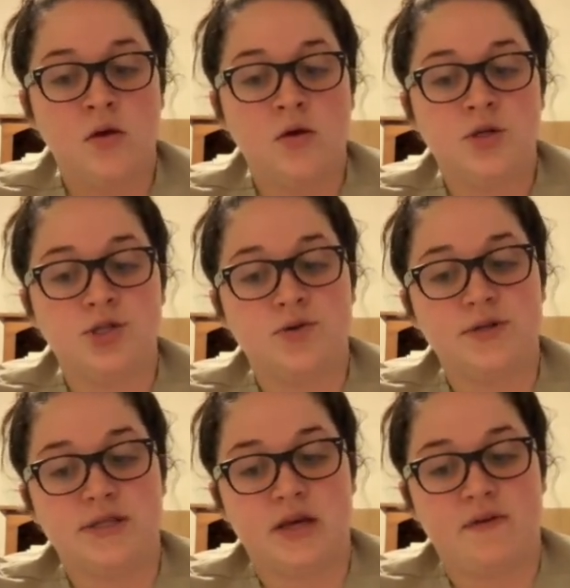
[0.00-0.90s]
should
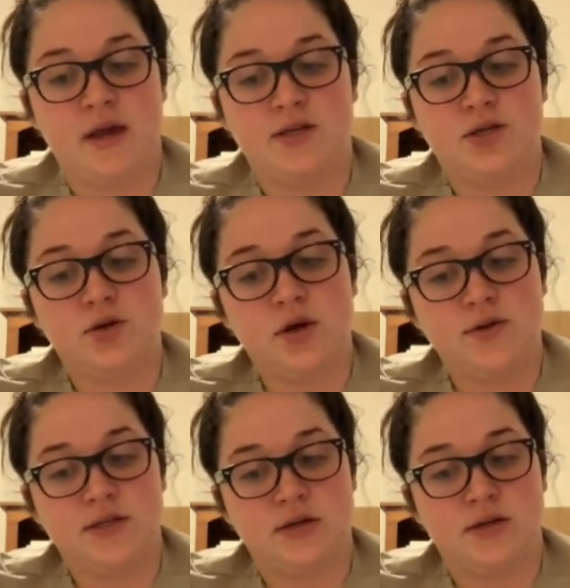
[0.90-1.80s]
receive a
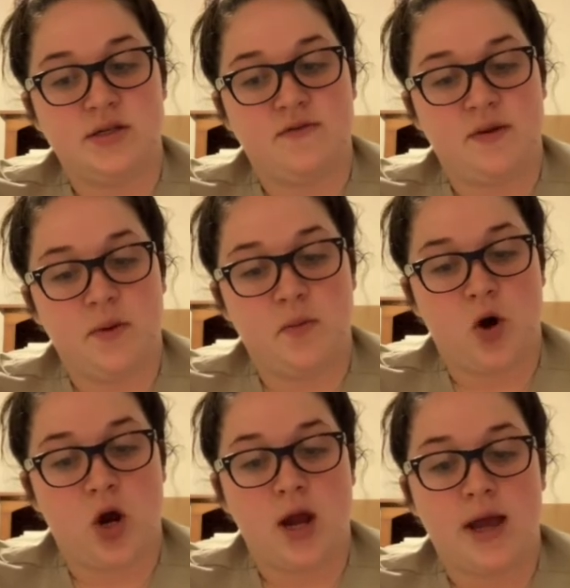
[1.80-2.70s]
2-dose series of
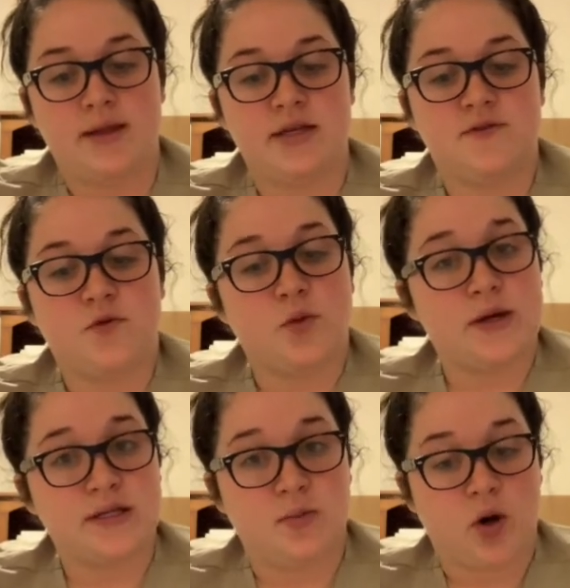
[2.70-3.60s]
MMR at least 4
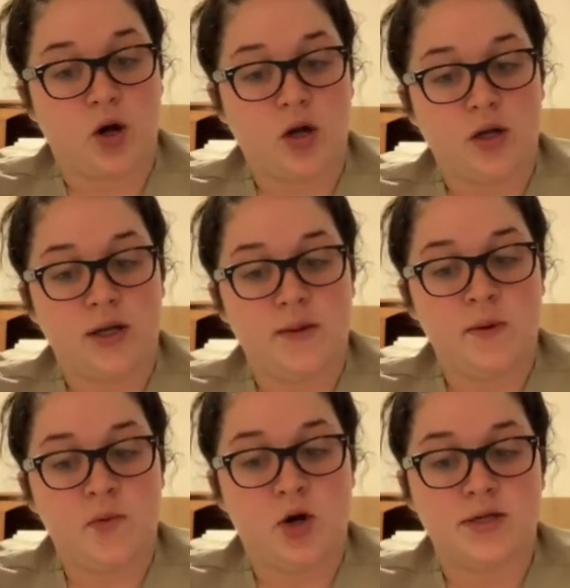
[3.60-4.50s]
weeks apart.
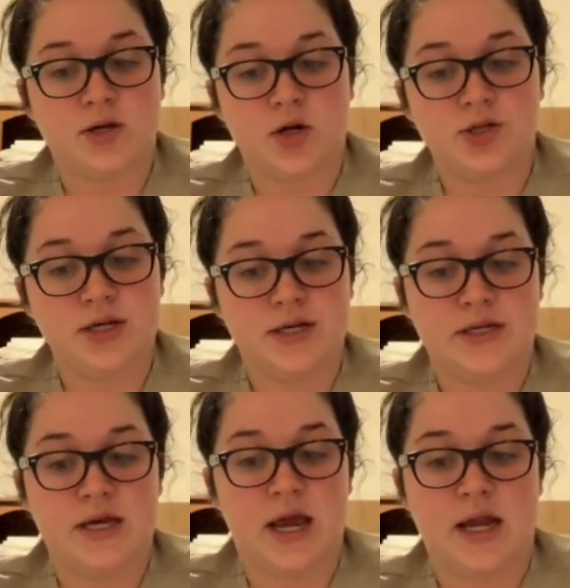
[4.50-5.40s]
MMR is
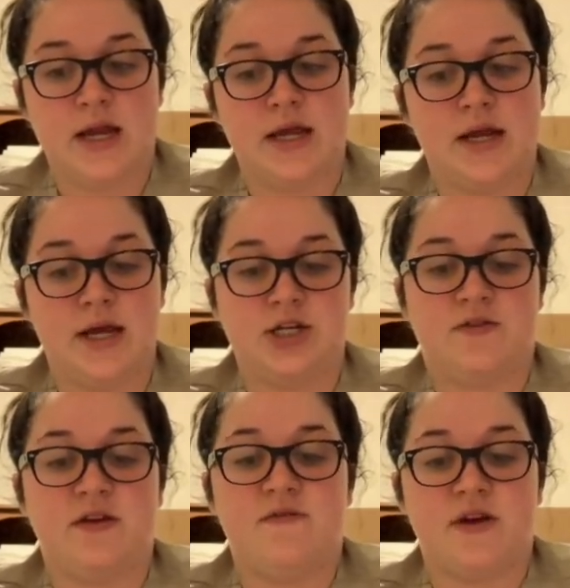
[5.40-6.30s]
contraindicated in
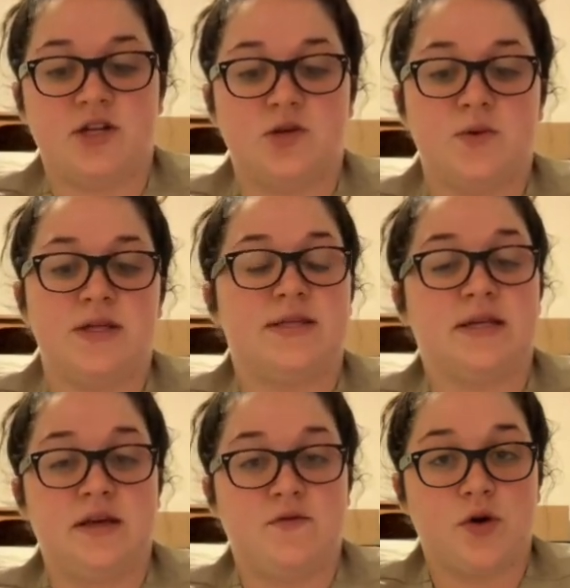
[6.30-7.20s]
HIV infection with a
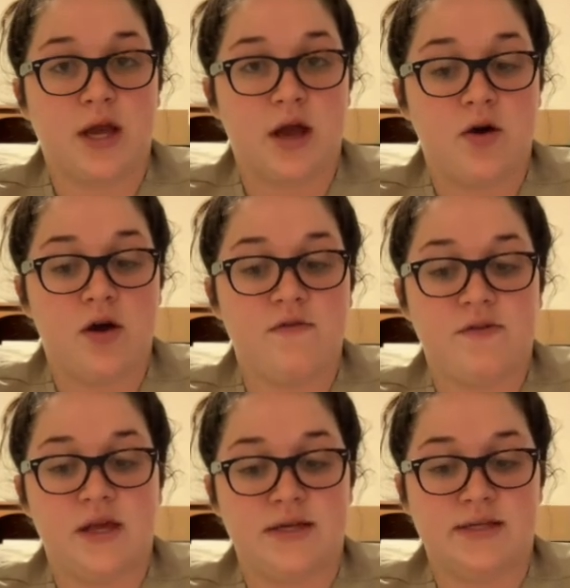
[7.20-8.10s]
CD4 count of
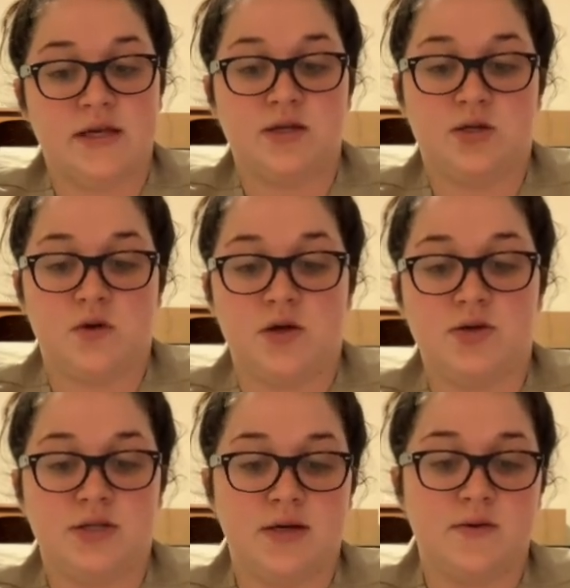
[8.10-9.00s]
less than
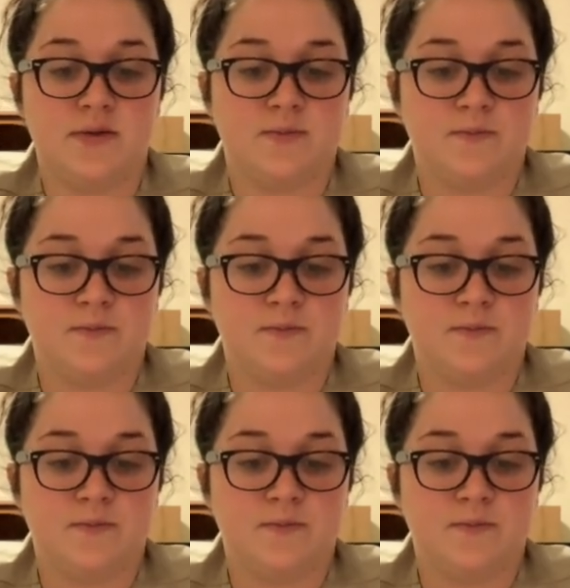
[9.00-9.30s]
200 cells.